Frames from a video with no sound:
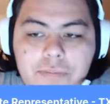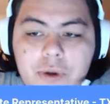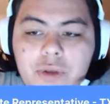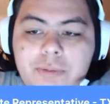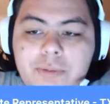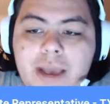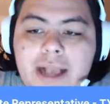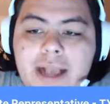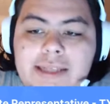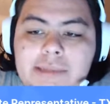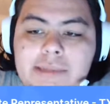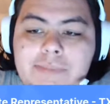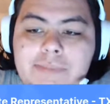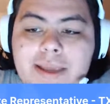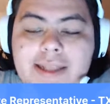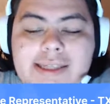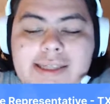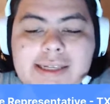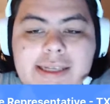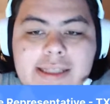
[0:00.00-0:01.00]
both passing
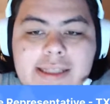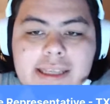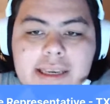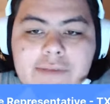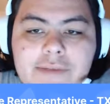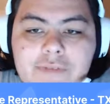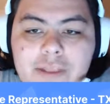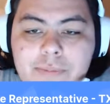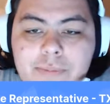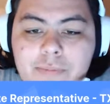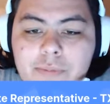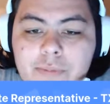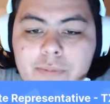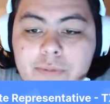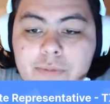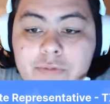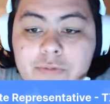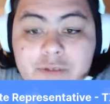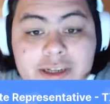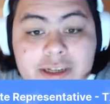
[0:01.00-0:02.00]
paid sick leave in
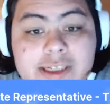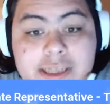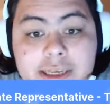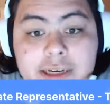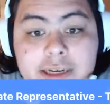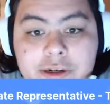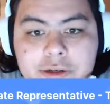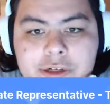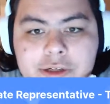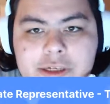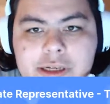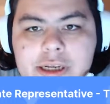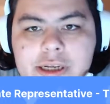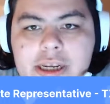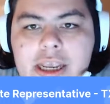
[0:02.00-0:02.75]
recent years.